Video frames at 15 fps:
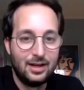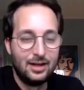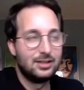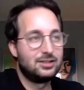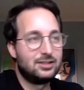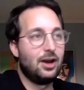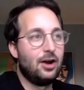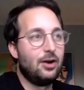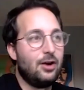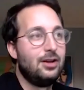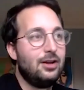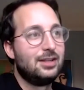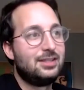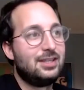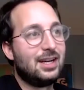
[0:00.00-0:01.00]
So
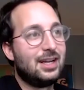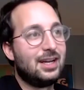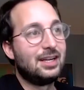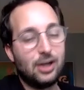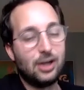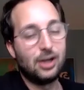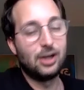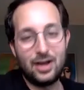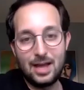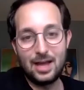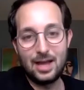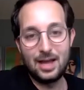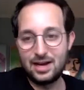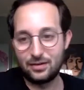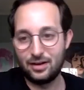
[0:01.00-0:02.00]
to get to show him in a
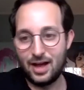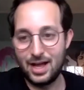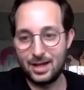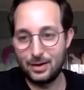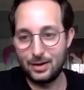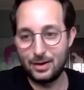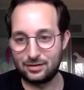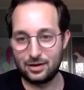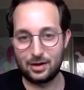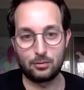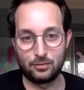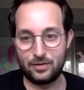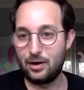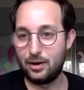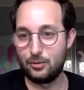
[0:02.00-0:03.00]
different light as this like
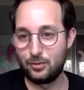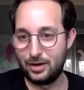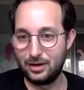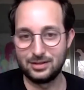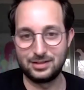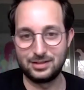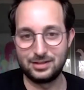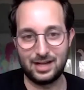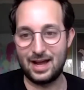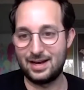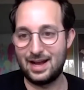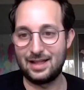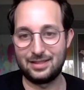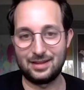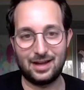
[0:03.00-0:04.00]
very real dad,
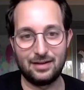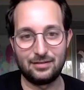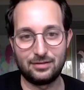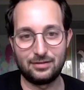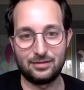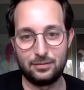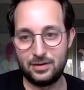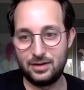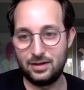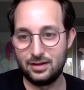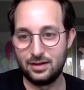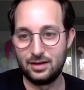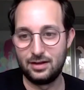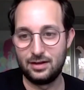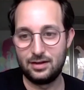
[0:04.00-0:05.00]
not the kind of goofy
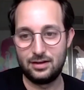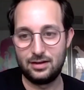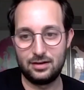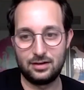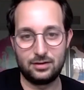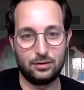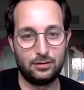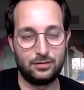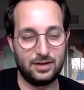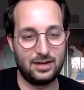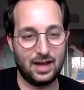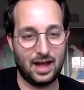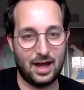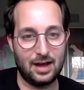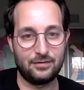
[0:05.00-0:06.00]

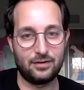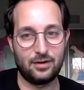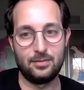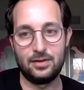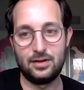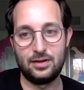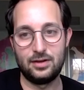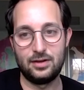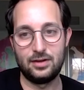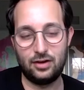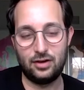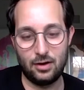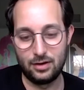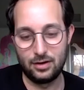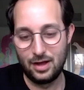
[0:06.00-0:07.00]
dad from his
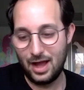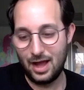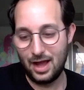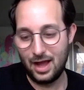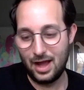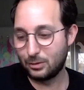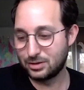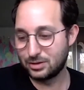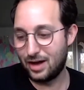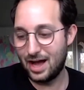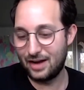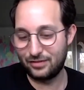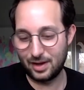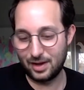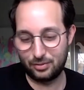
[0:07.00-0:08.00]
show, I think there was a lot
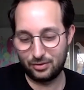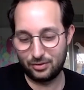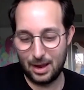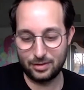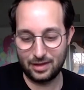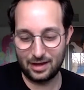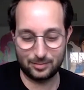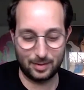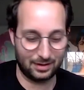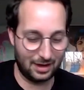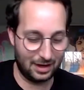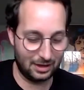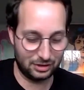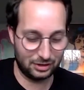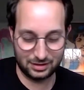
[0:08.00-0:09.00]
of like playing with
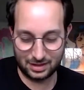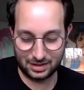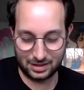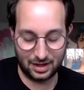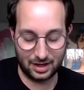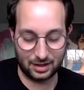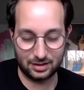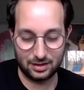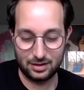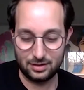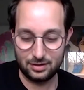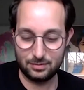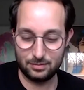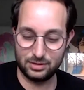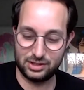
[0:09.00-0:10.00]
expectations, and like
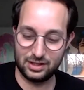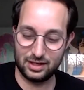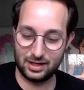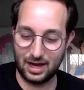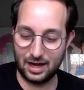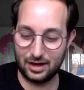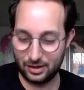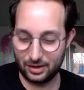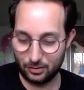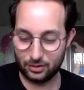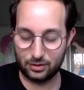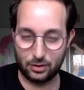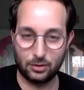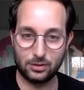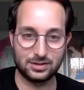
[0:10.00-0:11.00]
Machine Gun Kelly or
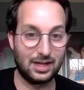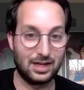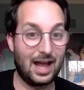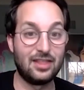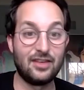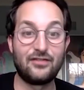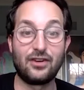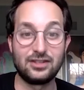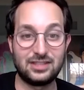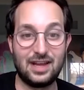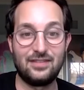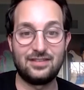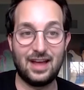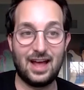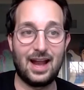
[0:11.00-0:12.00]
Coulson. Like on the first day of
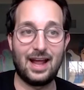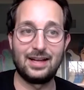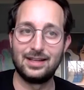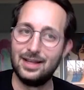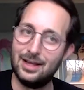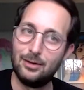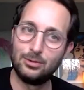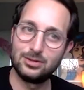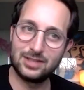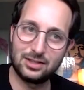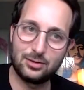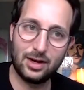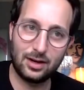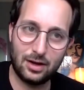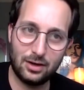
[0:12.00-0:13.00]
set, I was like, do
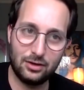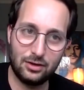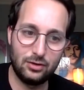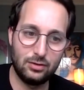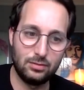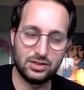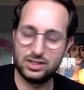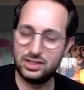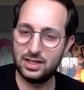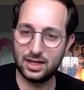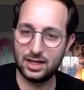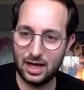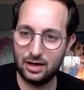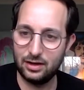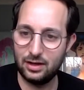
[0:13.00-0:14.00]
I call you Machine Gun
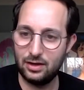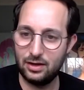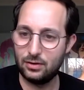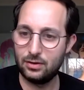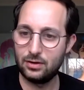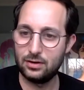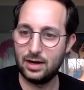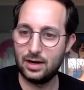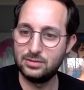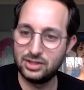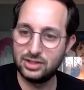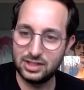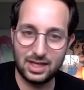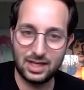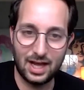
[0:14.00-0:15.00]
Kelly or
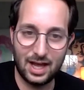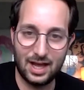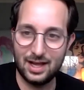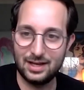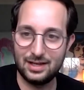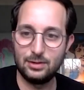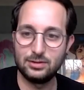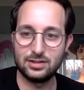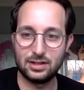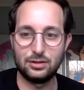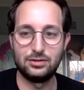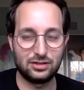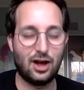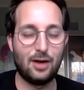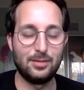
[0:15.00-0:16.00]
MGK? And he was like, you
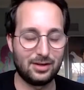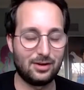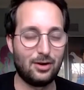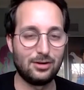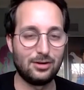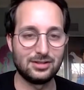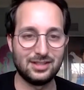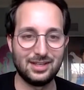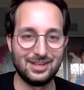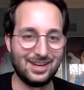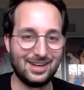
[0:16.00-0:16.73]
just call me Coulson.